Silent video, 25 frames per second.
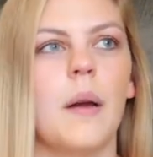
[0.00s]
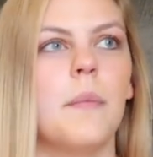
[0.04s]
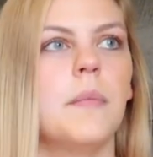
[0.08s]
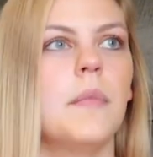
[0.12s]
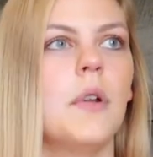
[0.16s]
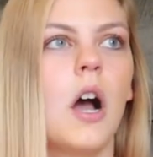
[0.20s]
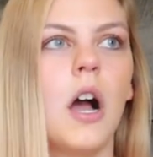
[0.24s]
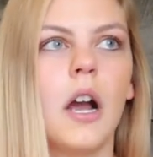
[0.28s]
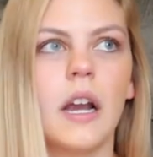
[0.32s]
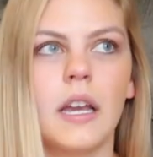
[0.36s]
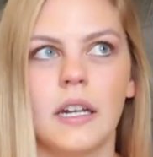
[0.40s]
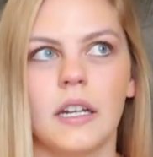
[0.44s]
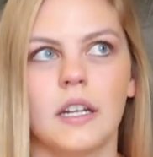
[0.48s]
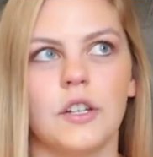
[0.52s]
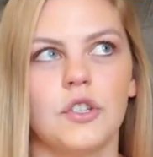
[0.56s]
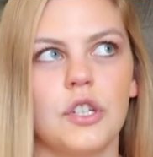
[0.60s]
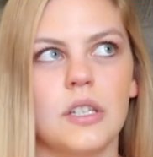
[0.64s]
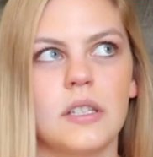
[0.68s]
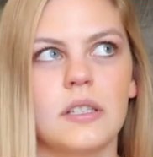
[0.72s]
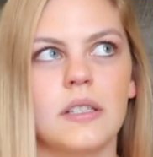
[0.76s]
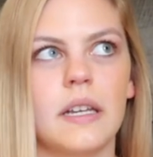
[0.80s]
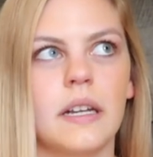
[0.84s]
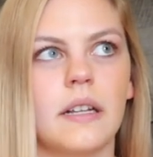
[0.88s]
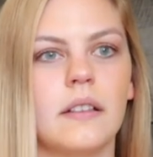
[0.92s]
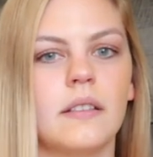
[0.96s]
I'm not gonna
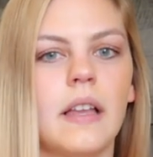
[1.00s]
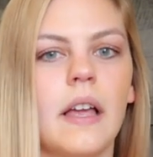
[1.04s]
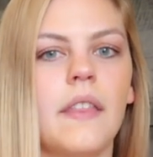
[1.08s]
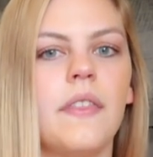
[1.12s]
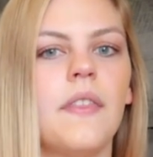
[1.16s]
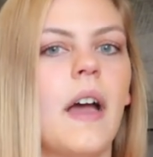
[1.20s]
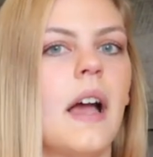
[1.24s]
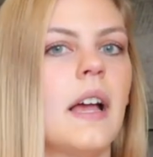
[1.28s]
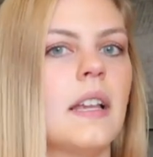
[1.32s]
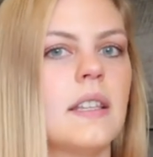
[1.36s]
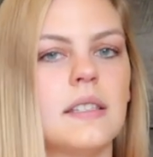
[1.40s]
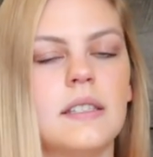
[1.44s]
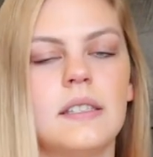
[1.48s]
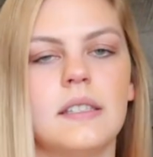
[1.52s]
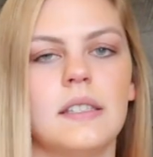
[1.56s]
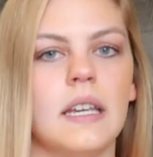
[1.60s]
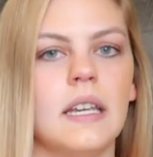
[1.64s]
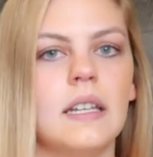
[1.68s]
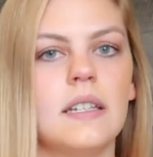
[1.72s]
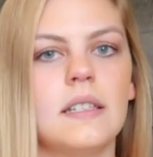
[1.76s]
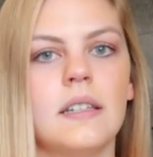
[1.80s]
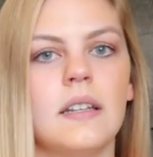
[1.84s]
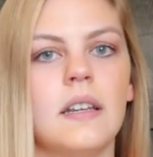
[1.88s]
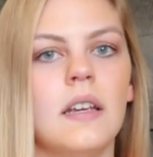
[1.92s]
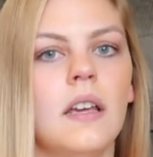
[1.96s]
just like let that
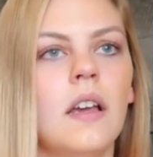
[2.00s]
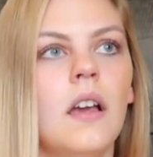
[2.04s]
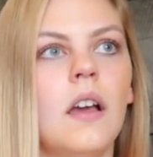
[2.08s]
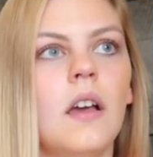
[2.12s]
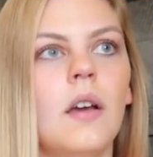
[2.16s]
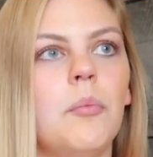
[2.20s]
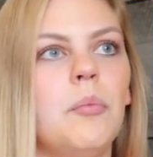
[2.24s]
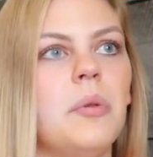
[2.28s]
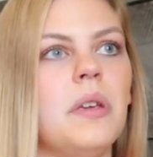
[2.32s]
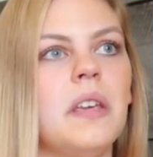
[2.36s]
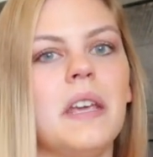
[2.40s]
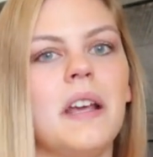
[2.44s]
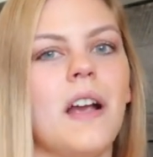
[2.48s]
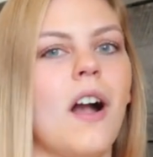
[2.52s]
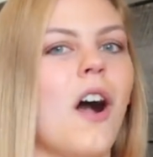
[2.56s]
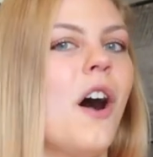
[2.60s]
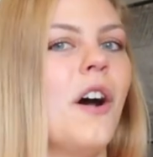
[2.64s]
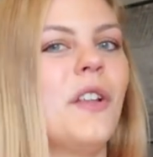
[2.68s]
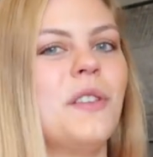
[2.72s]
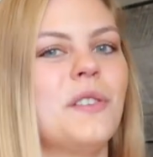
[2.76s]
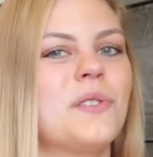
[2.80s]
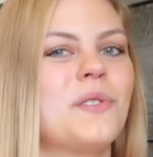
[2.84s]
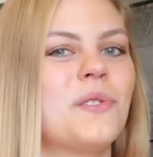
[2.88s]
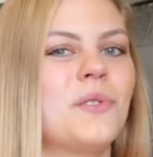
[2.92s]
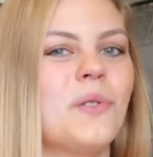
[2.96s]
sit being
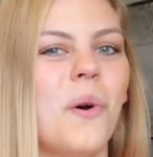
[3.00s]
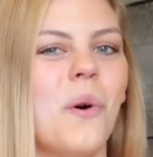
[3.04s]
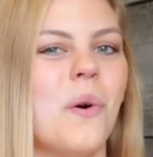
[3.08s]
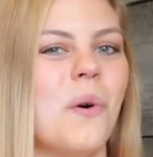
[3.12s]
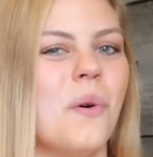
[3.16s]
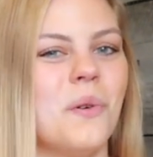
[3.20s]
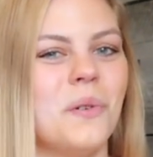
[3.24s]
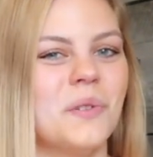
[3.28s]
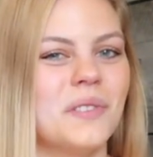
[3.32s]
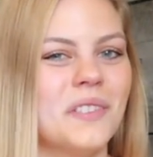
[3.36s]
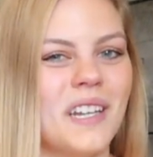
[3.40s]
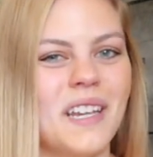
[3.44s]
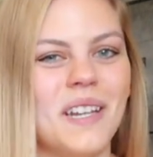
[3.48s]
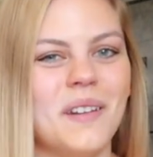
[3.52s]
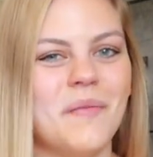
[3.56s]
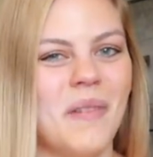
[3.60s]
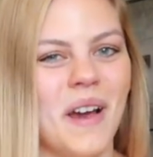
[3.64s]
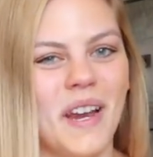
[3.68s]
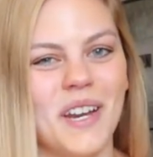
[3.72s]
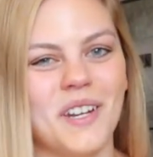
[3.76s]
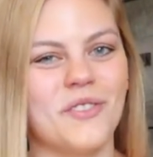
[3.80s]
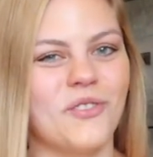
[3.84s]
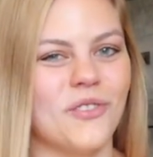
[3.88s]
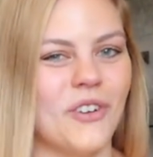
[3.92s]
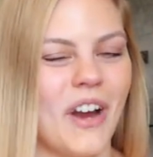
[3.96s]
unsold in
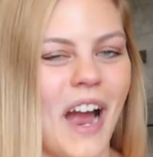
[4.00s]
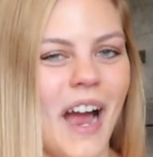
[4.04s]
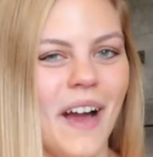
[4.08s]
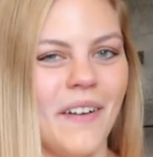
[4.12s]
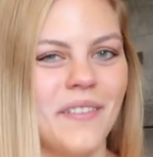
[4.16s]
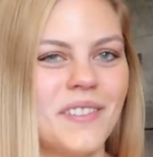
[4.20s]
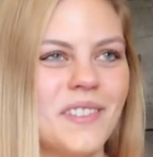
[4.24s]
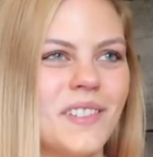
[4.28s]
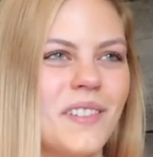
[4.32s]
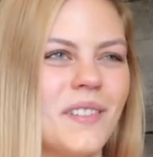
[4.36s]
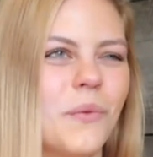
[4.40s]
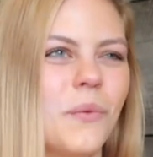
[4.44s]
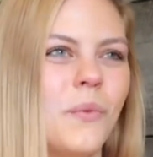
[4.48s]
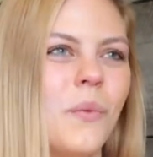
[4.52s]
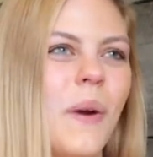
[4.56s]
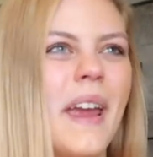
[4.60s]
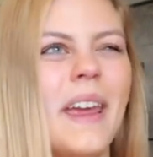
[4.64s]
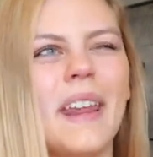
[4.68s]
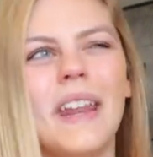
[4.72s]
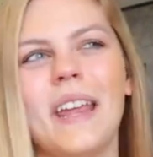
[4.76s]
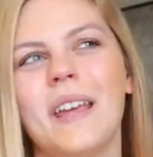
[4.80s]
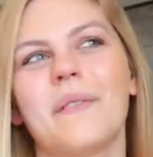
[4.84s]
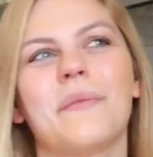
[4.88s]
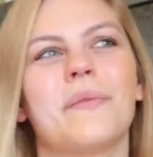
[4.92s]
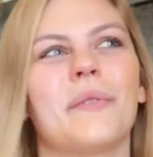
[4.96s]
my drafts,
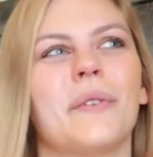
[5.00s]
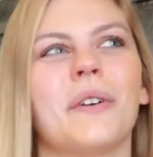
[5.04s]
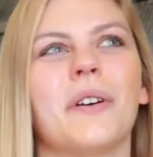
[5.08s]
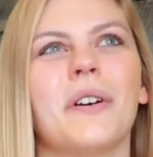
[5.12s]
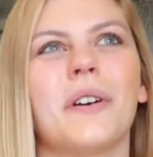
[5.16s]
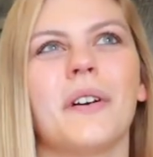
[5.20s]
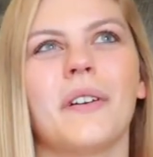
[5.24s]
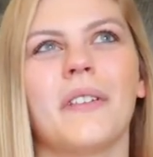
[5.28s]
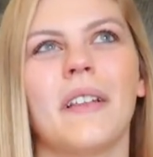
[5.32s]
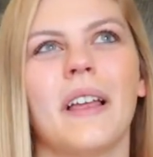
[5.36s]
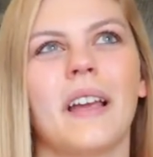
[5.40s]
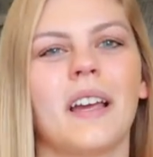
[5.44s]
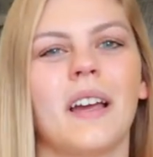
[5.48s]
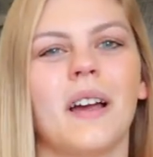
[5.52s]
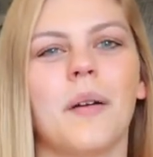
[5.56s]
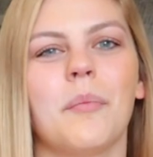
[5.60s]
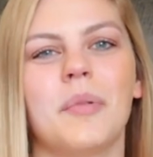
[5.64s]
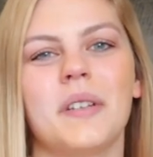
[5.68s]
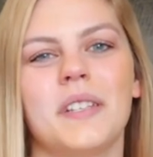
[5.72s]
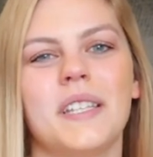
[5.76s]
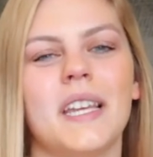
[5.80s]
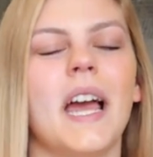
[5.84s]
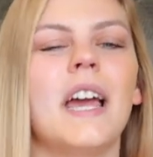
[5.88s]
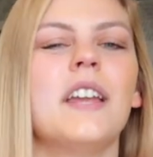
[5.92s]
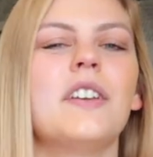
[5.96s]
waiting for like a
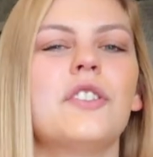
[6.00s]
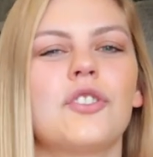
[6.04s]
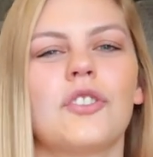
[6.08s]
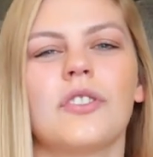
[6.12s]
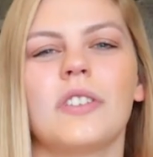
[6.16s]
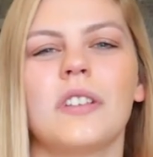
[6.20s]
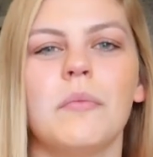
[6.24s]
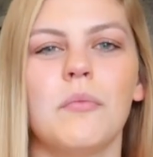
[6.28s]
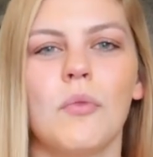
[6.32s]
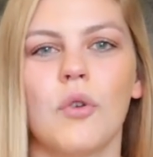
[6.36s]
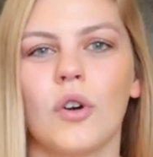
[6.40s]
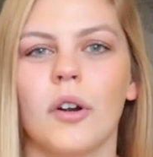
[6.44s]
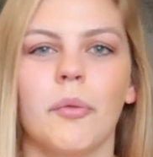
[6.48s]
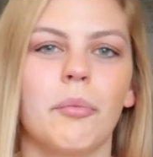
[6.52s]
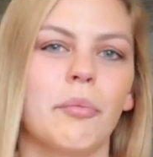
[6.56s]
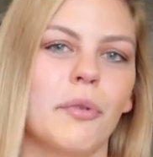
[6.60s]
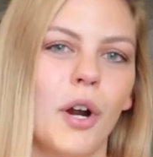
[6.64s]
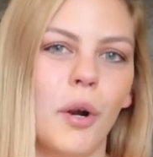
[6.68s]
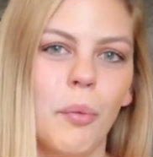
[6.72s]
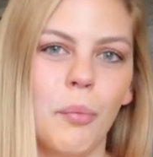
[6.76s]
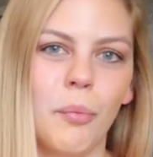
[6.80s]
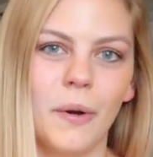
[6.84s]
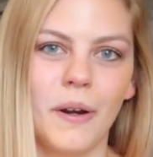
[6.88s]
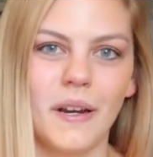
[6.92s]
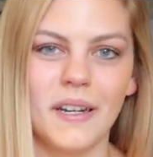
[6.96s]
potentially more
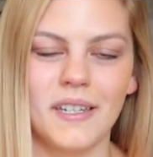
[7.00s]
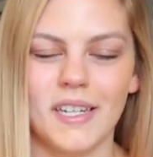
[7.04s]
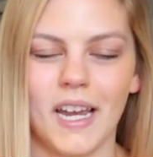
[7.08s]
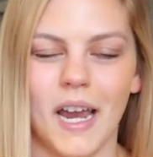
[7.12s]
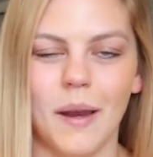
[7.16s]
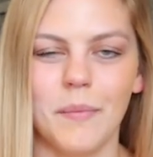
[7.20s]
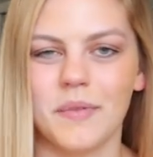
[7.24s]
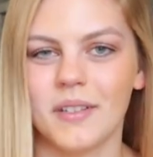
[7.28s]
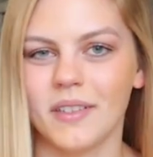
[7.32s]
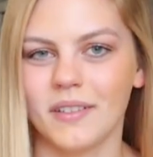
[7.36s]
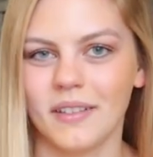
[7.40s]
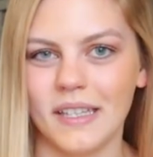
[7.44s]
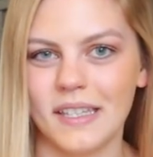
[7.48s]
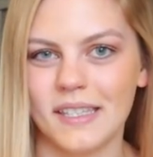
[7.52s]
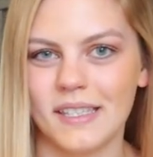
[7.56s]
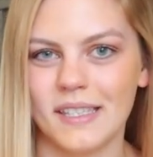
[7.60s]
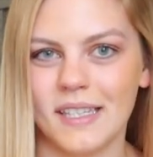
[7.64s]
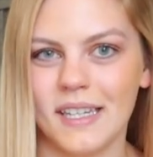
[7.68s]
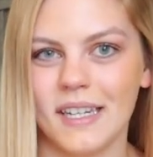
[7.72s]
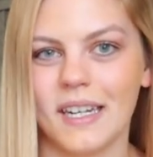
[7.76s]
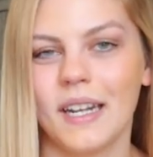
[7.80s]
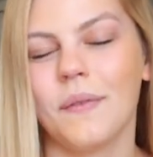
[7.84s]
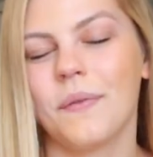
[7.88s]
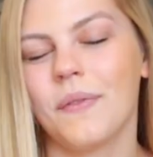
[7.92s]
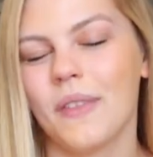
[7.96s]
appropriate time to list
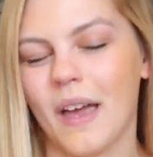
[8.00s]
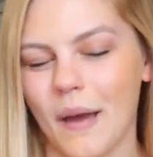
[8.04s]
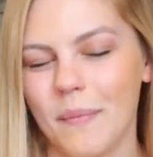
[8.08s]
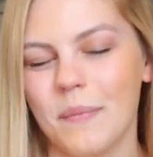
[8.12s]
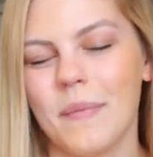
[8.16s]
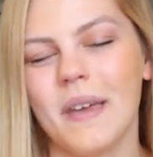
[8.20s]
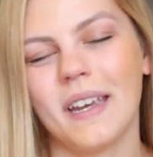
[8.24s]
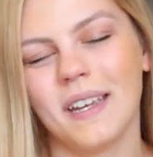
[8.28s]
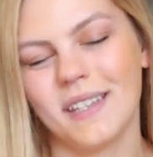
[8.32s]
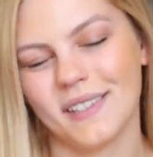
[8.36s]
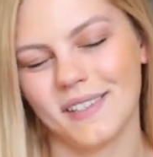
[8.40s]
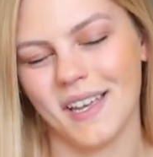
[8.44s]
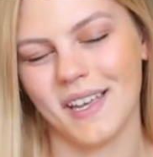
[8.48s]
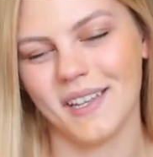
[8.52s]
it, if that makes